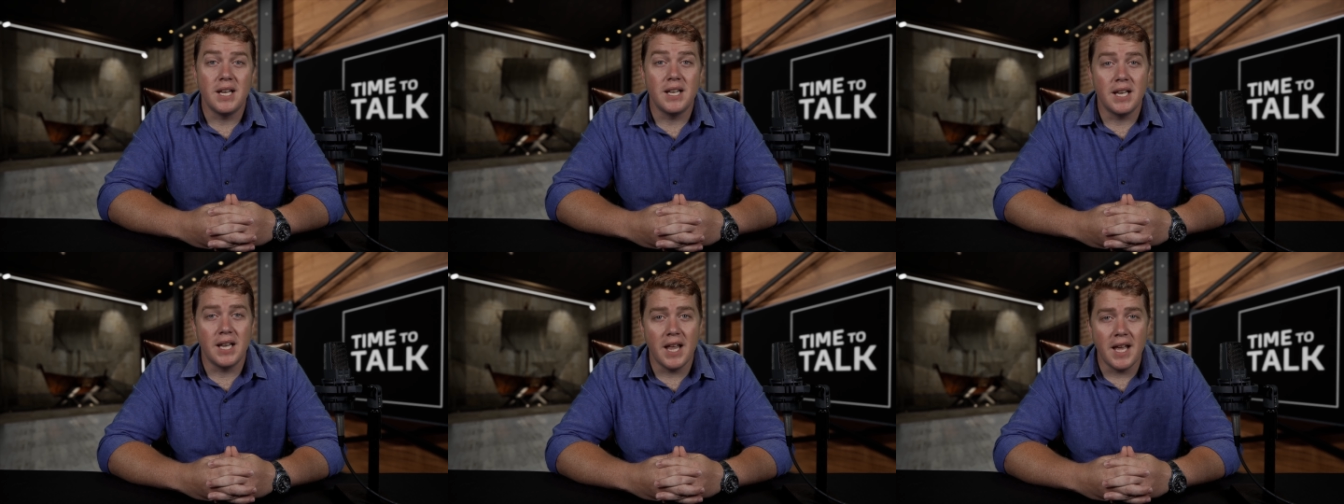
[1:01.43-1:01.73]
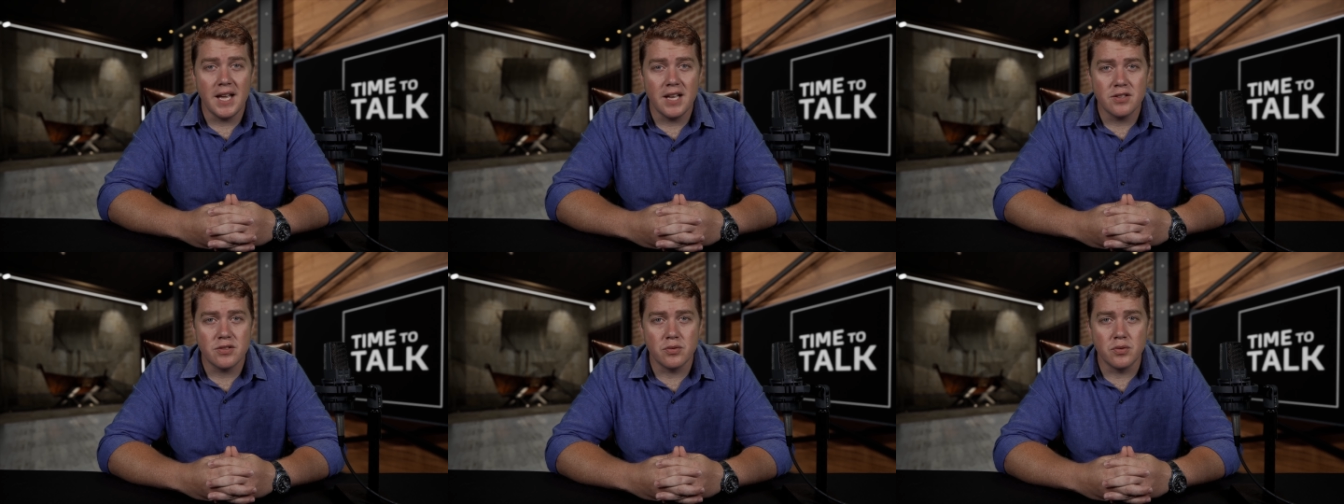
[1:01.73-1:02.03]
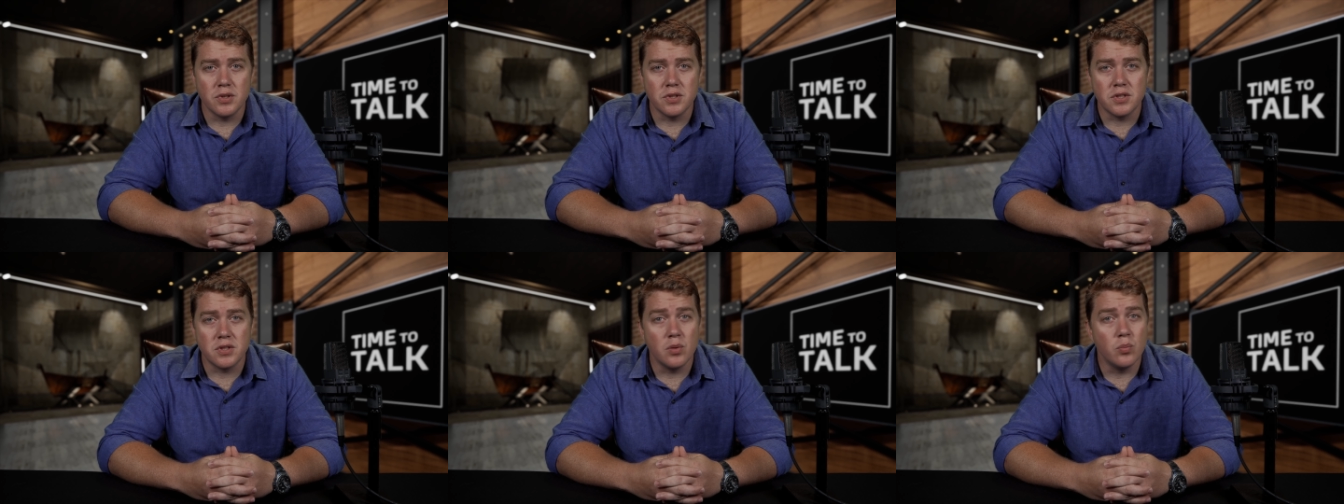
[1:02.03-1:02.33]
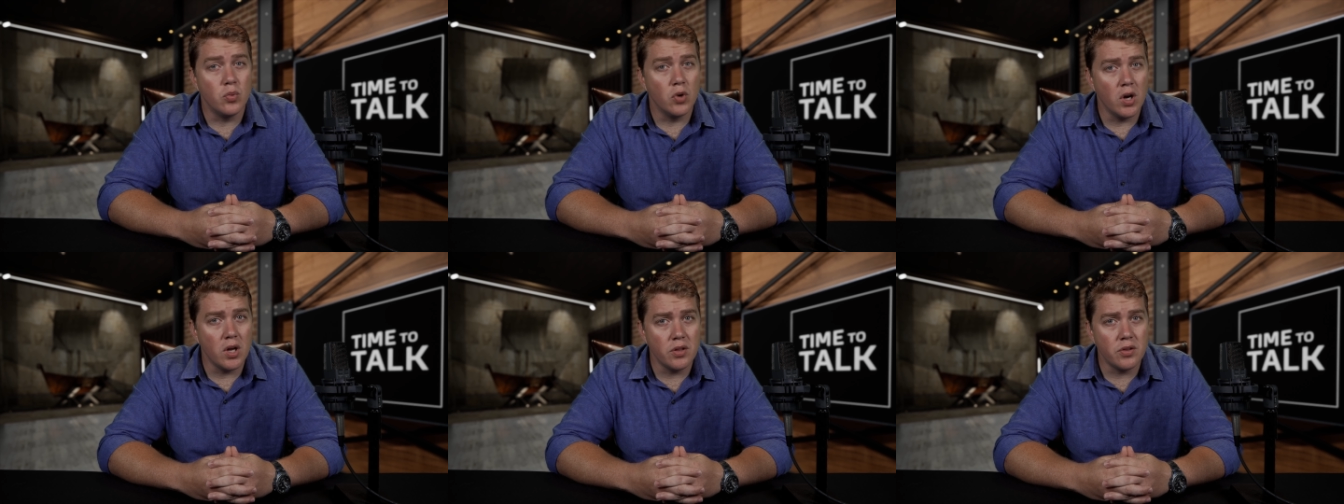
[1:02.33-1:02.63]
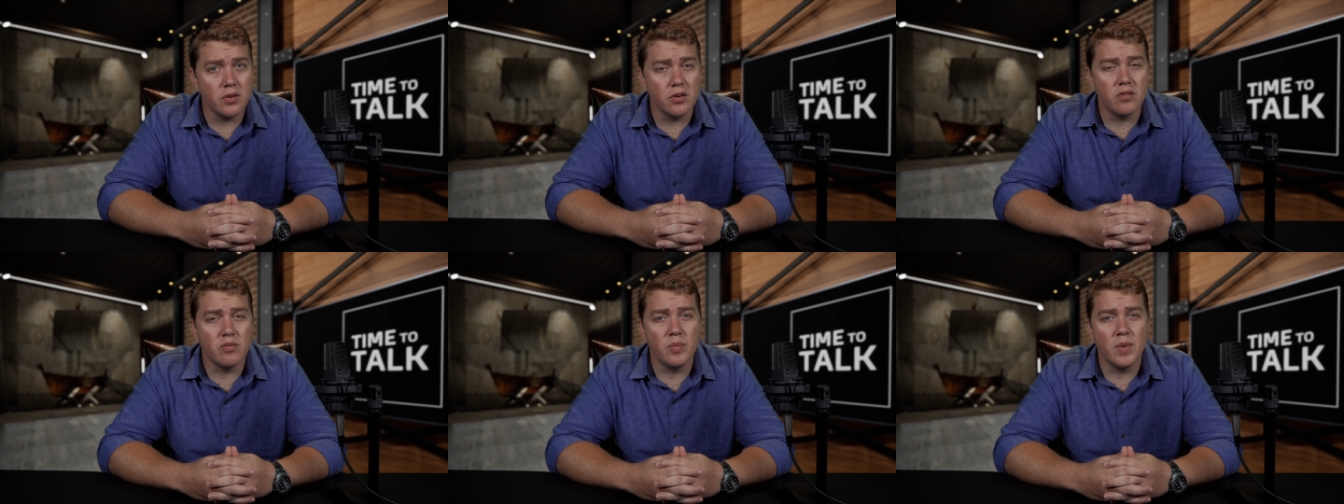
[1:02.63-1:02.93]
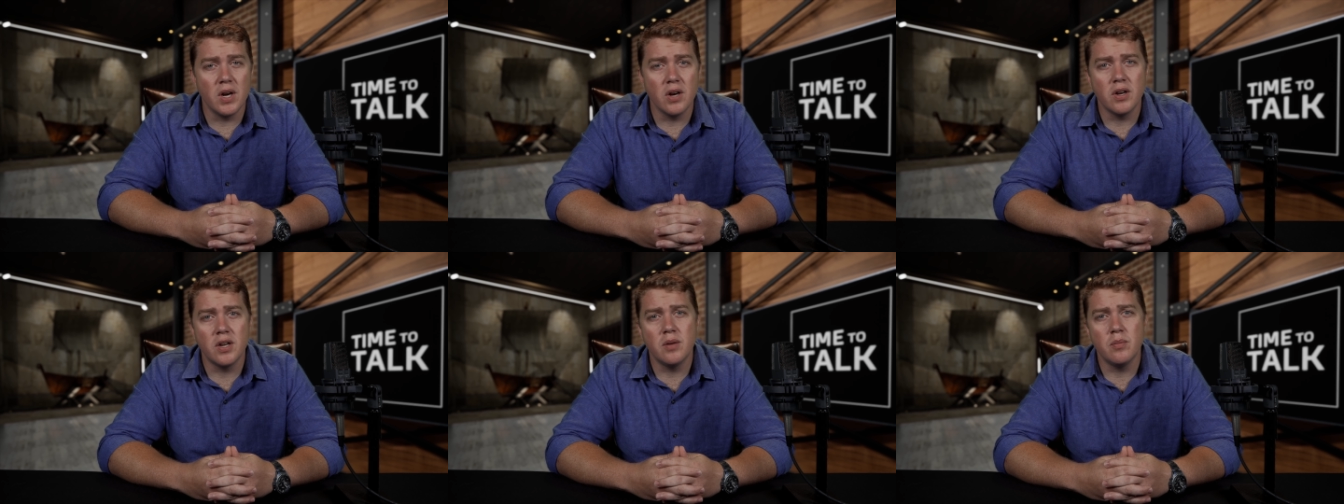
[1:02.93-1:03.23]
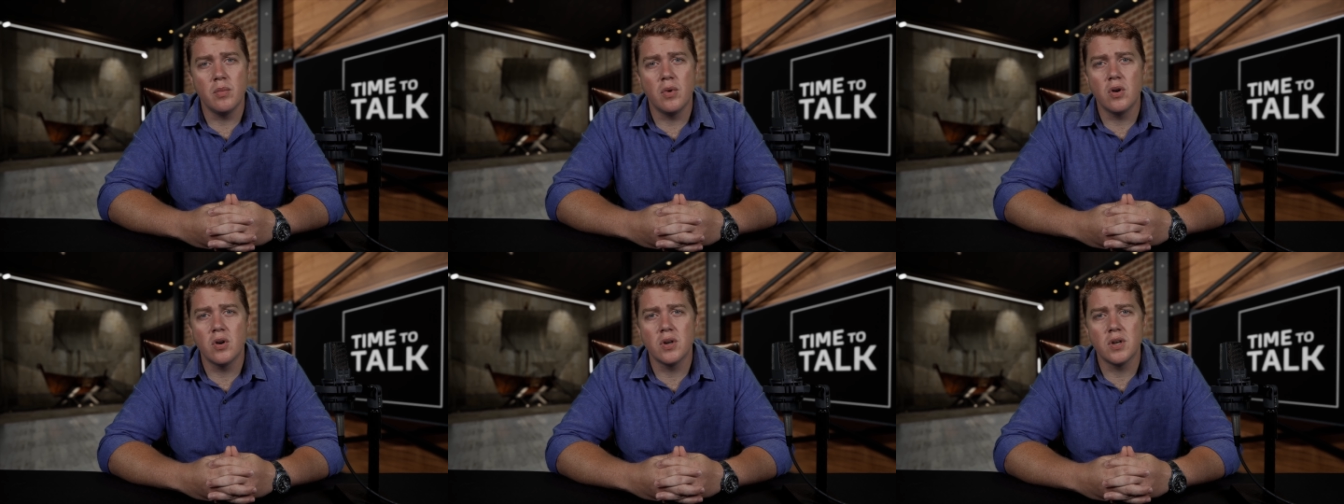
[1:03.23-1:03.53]
And Lazarus, the brother of
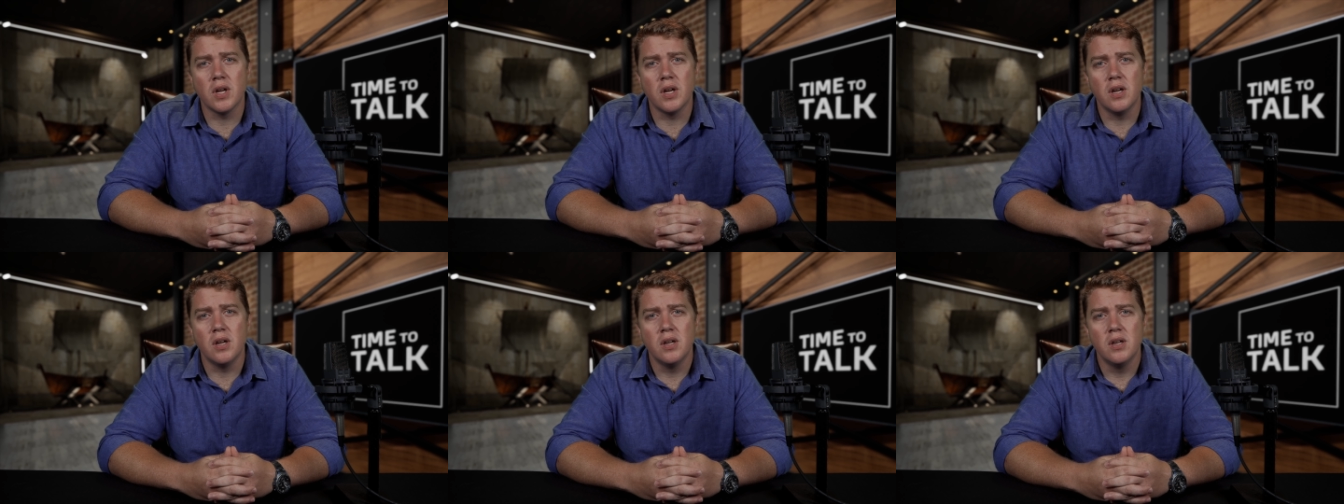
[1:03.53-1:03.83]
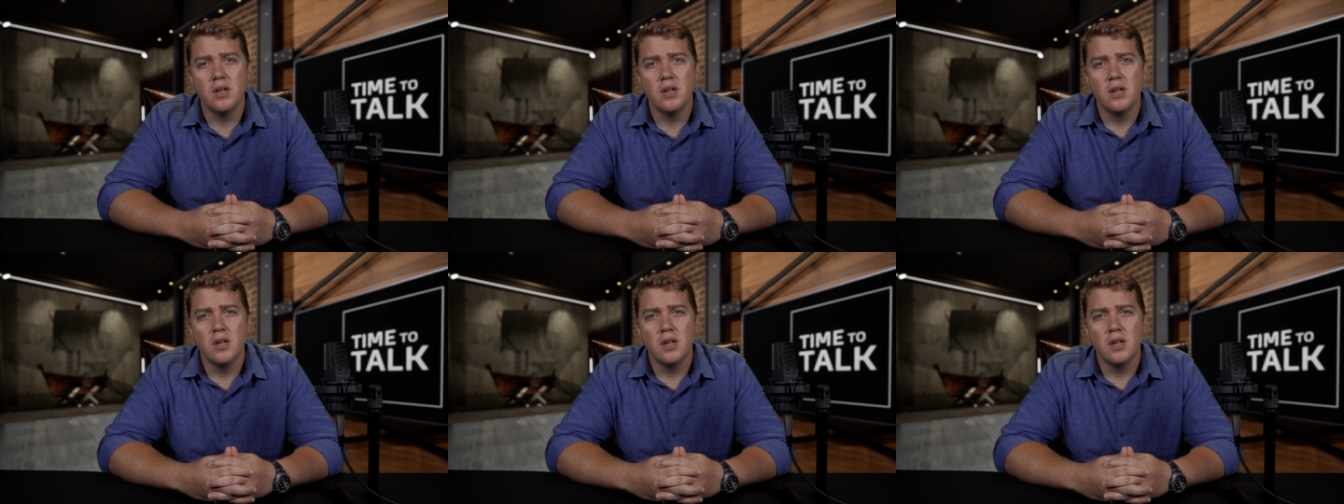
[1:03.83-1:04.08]
Mary and Marta,